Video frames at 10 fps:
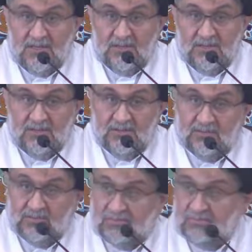you
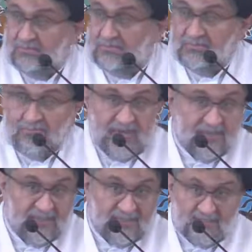know,
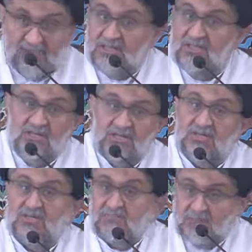addresses
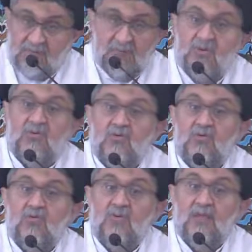these people who
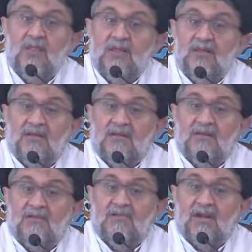
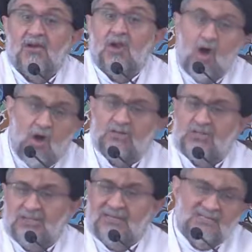were
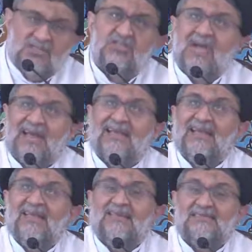lost and stuck
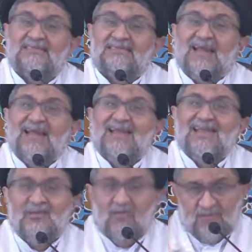in
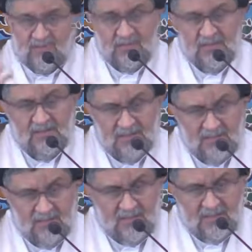understanding of
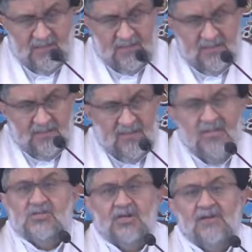
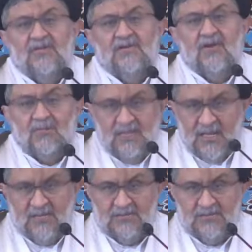natural phenomena